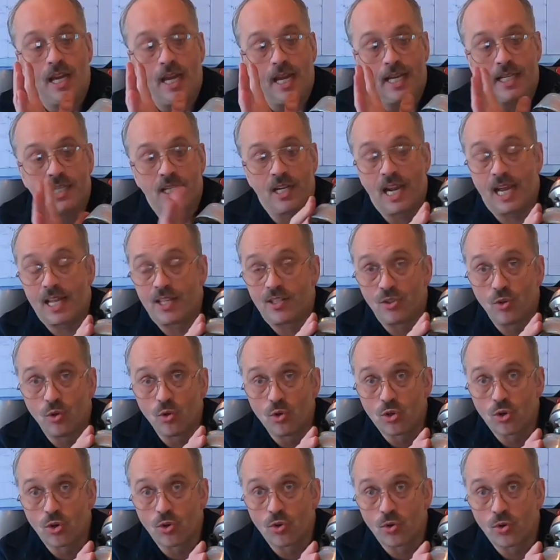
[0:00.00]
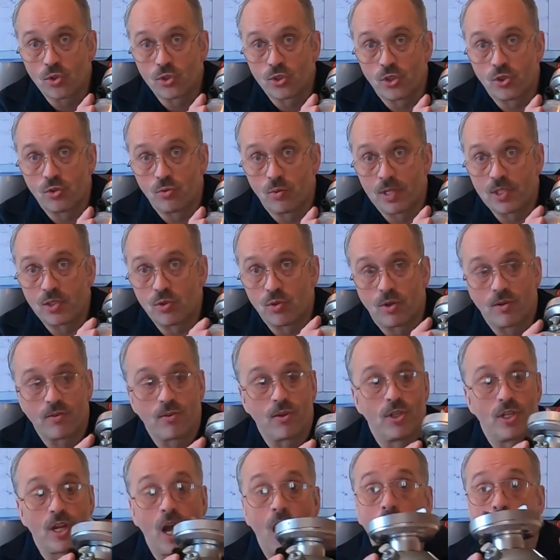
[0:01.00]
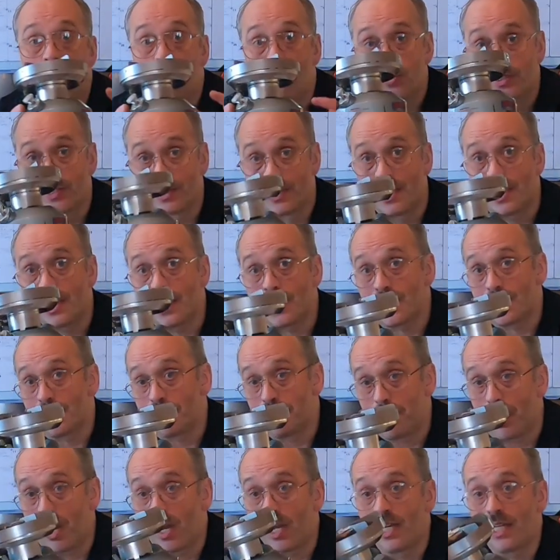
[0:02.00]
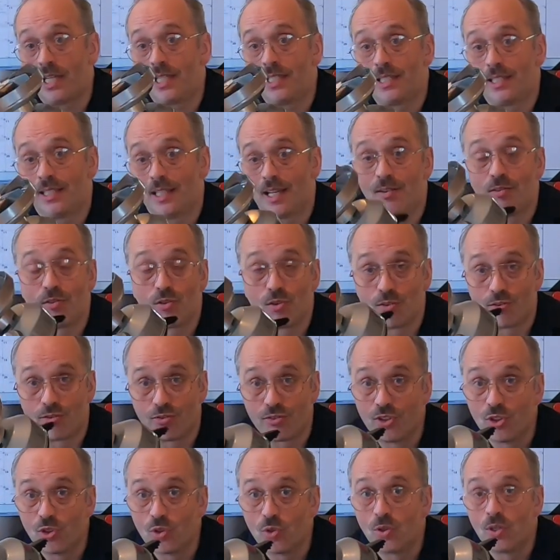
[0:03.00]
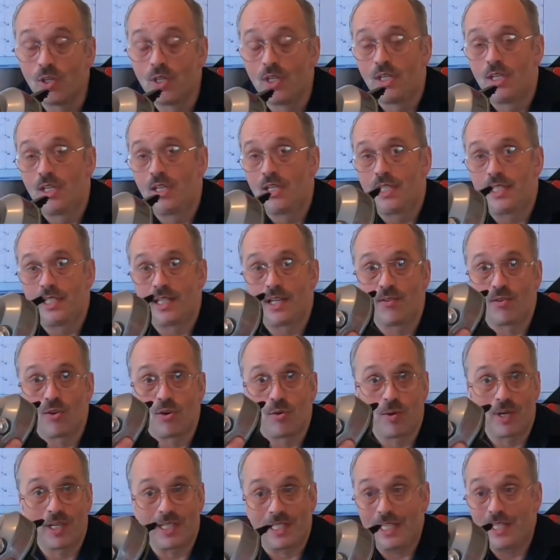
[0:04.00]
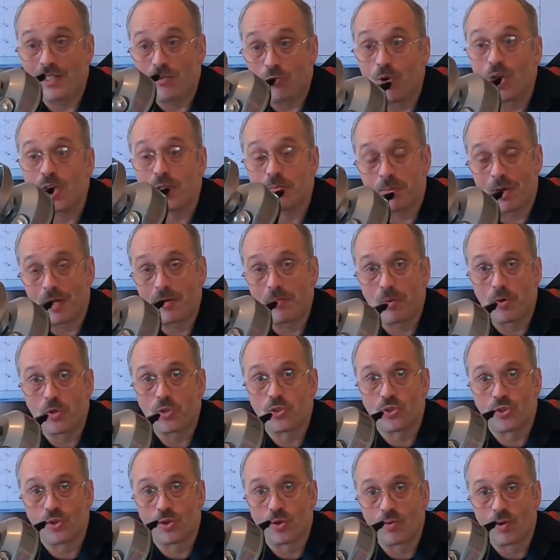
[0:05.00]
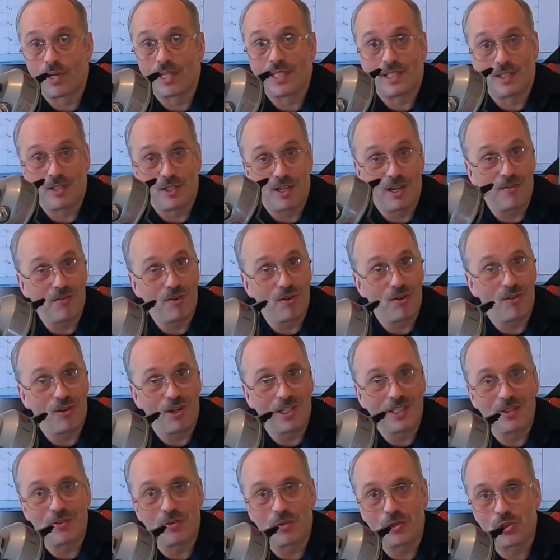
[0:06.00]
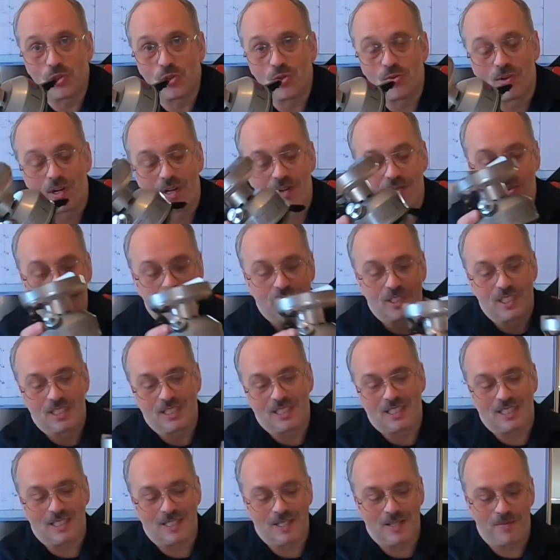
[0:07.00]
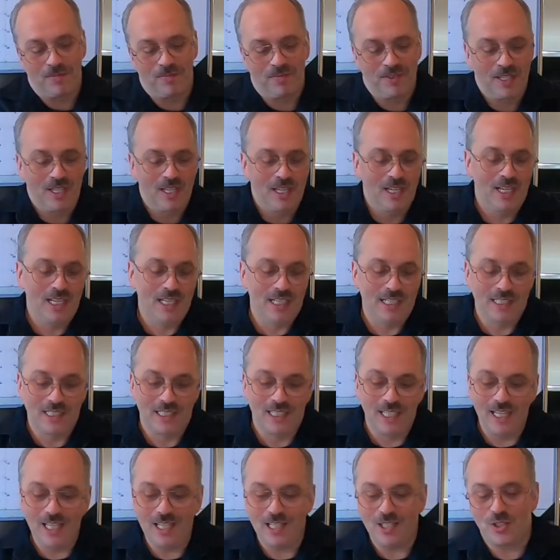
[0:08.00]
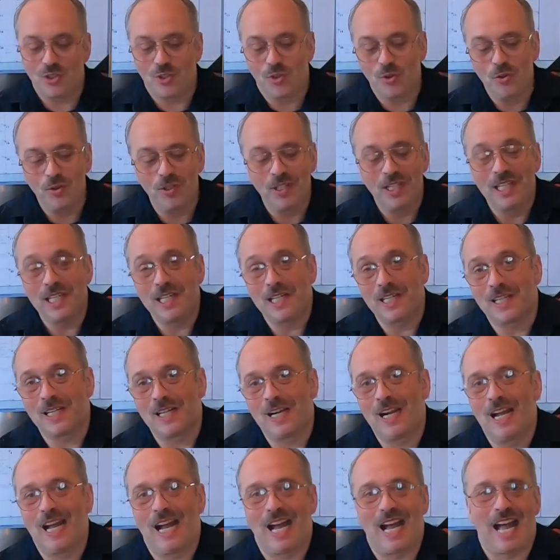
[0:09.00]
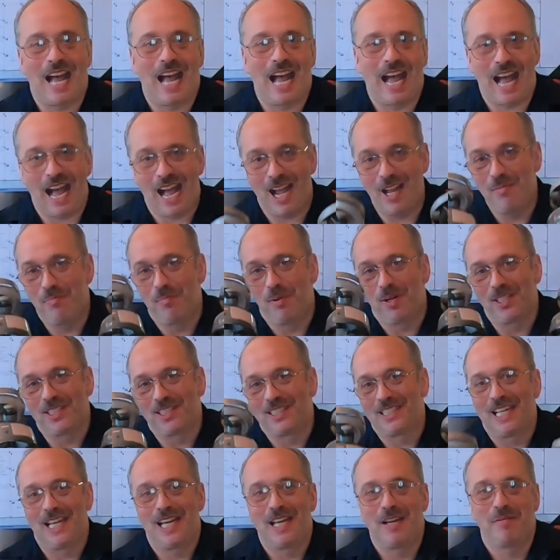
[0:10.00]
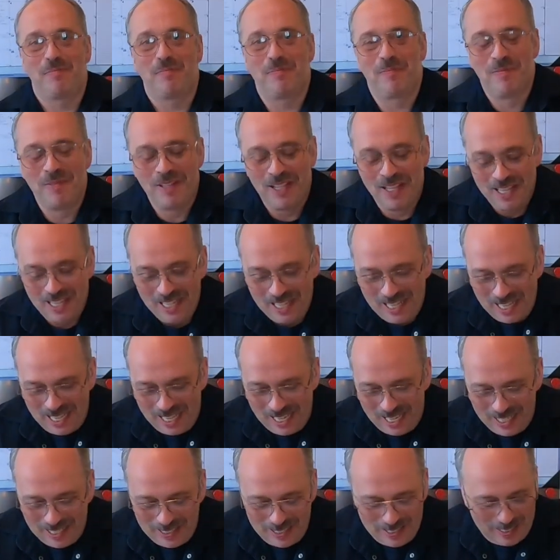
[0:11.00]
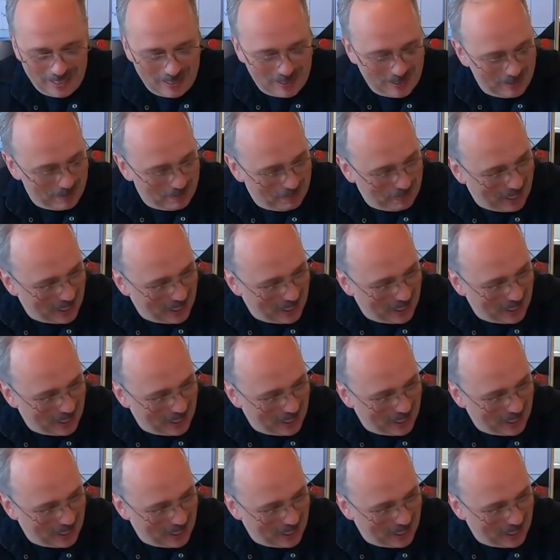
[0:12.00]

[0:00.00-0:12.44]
And it had no corrosion whatsoever. Now this mine never flew, never went. It was my personal one. It never went to a survival kit. These two here, I bought them, and